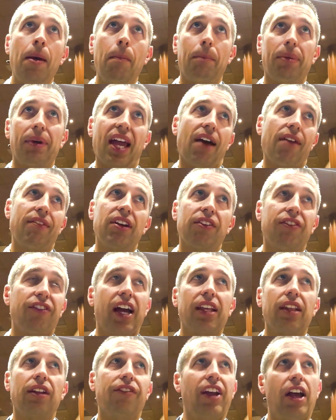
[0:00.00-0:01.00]
But they haven't
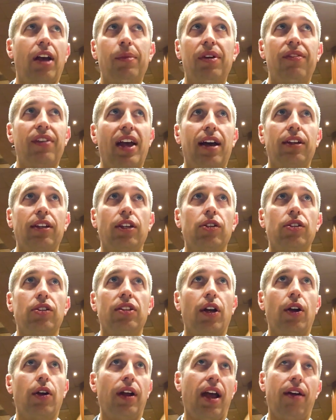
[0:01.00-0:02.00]
defined their family values.
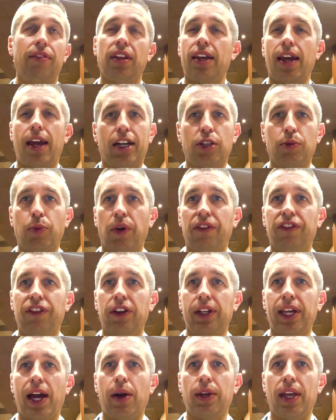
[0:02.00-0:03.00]
They don't have the dashboard
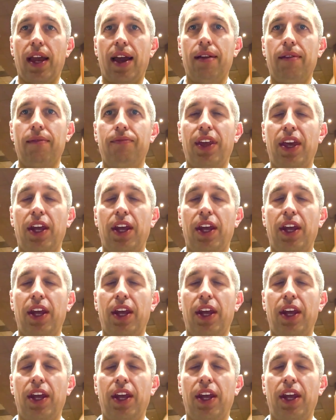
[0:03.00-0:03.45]
filled out yet.